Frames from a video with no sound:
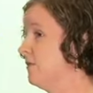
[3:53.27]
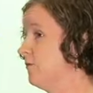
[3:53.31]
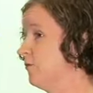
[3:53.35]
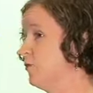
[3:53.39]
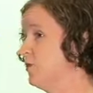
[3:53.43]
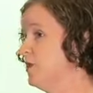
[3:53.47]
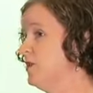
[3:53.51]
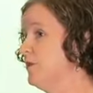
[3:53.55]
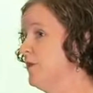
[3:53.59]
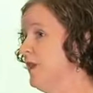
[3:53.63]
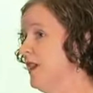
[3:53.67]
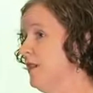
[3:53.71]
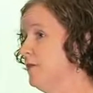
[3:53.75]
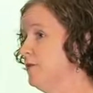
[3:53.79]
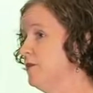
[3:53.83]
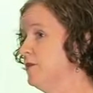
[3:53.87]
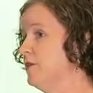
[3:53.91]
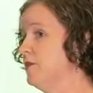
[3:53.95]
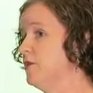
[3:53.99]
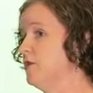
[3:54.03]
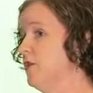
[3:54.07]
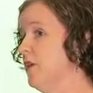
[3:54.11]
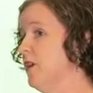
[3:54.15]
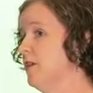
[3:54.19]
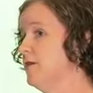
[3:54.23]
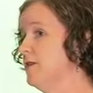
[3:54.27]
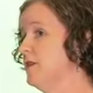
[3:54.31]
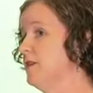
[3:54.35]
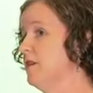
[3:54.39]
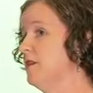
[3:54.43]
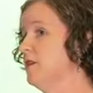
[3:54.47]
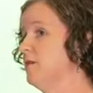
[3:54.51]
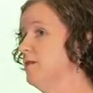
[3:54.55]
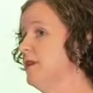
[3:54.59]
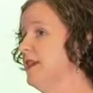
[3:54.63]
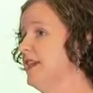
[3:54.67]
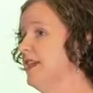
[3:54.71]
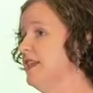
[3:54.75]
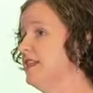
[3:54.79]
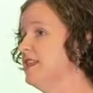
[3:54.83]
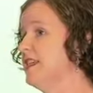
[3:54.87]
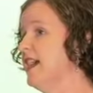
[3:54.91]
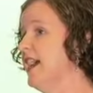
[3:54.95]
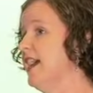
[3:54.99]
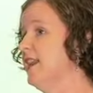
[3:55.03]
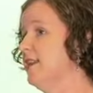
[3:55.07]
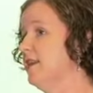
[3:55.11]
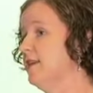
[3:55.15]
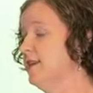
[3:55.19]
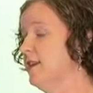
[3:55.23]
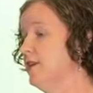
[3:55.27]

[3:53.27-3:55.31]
want to be able to drive so that we can tailor